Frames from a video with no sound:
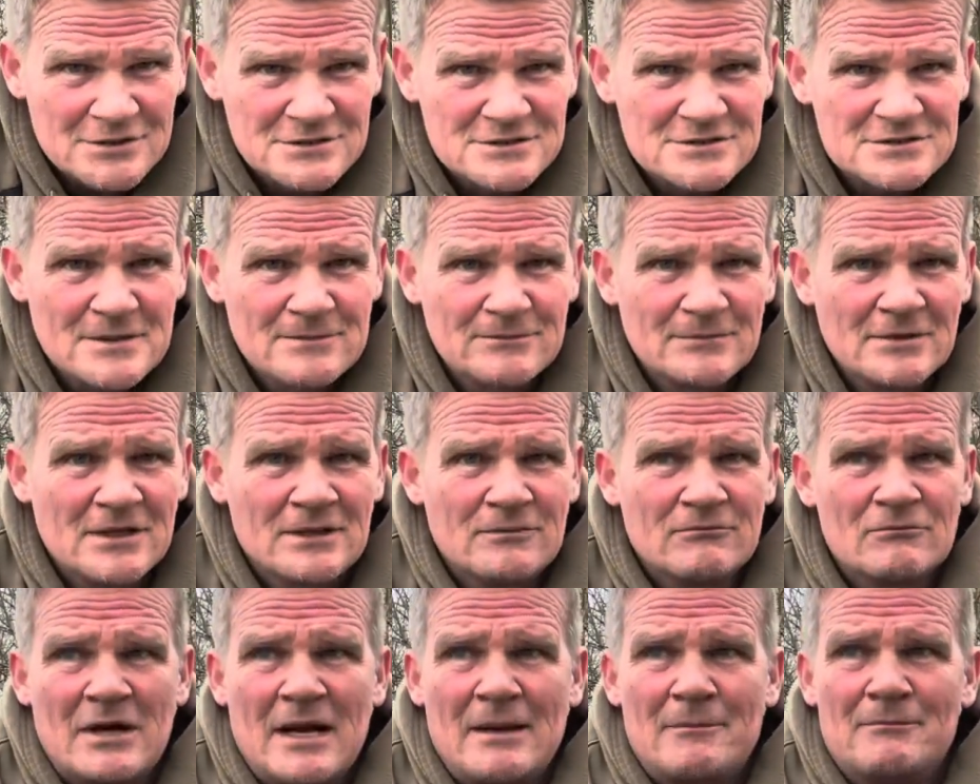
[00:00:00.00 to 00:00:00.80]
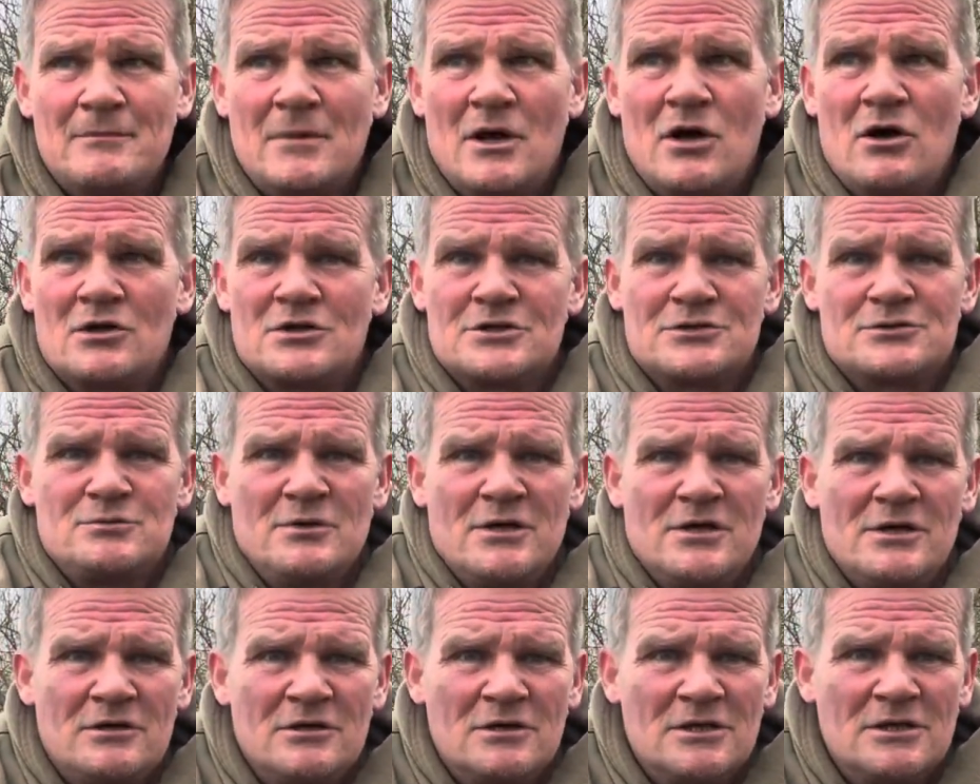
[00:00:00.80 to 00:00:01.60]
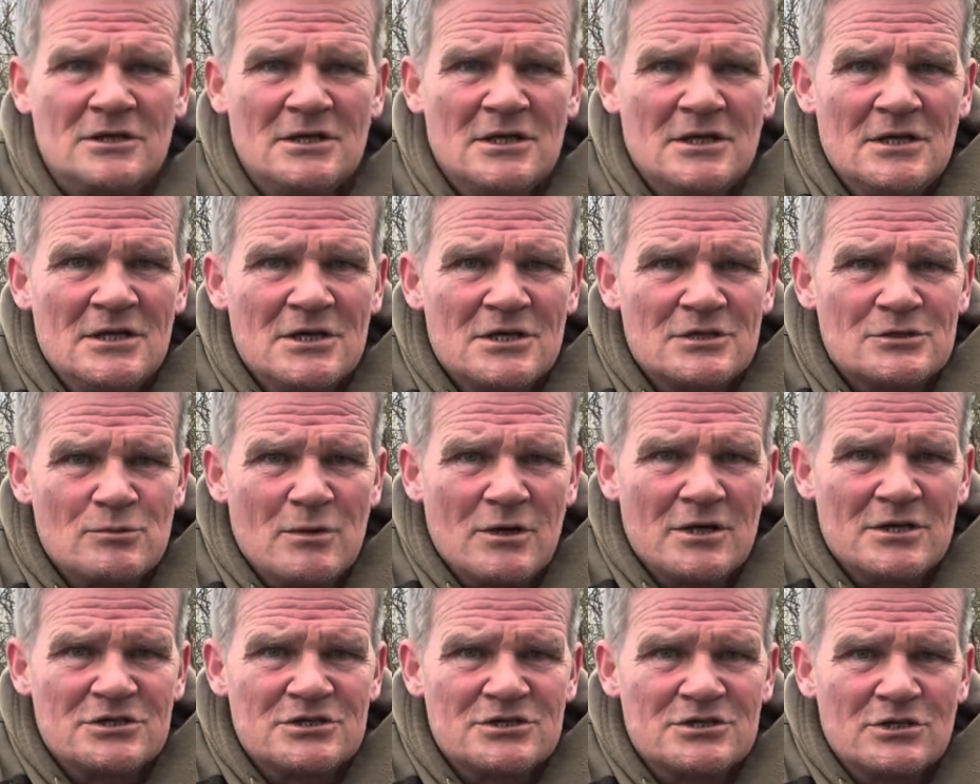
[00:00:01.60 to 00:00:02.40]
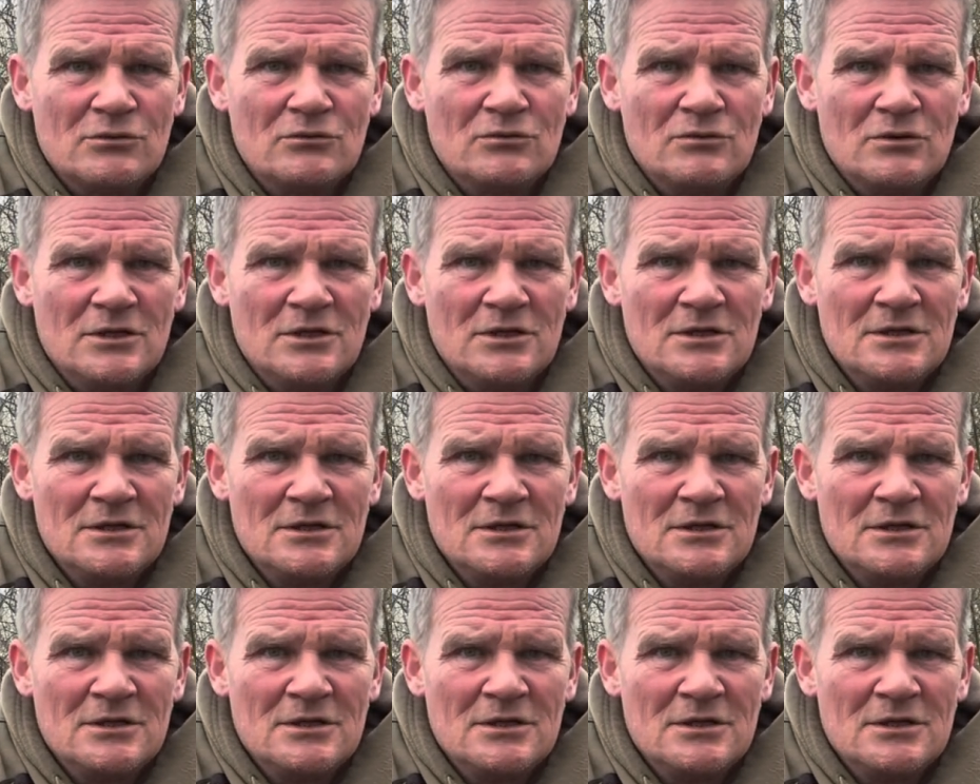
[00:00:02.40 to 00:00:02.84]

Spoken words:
and 17 rat mark as well as short.